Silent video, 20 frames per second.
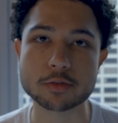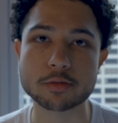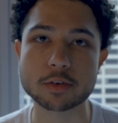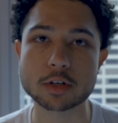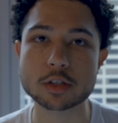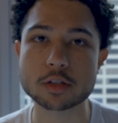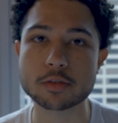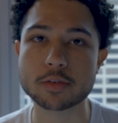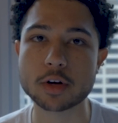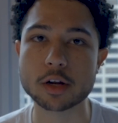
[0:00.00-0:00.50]

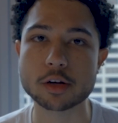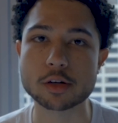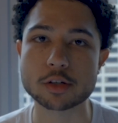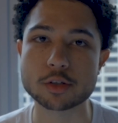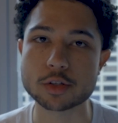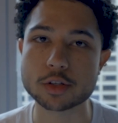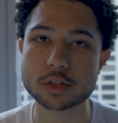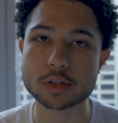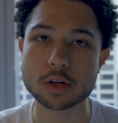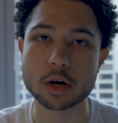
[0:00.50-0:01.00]
First of all, you
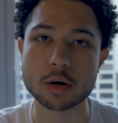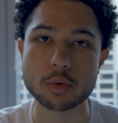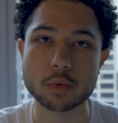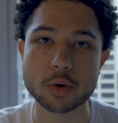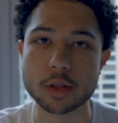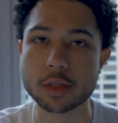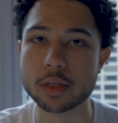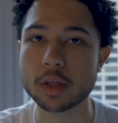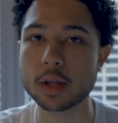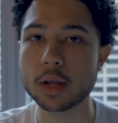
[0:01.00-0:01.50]
just start
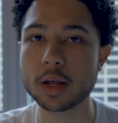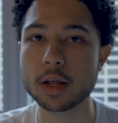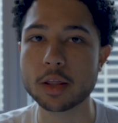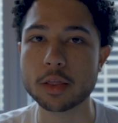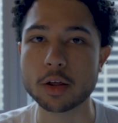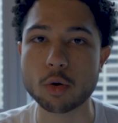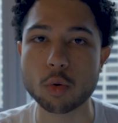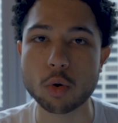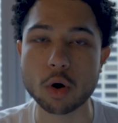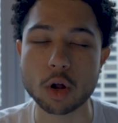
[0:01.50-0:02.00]
with
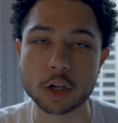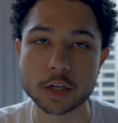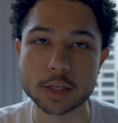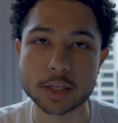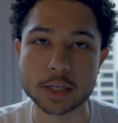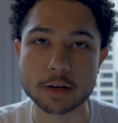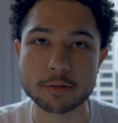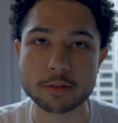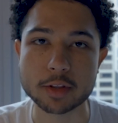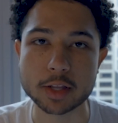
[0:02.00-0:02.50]
the
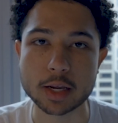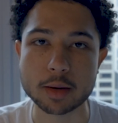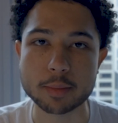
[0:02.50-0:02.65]
quality of the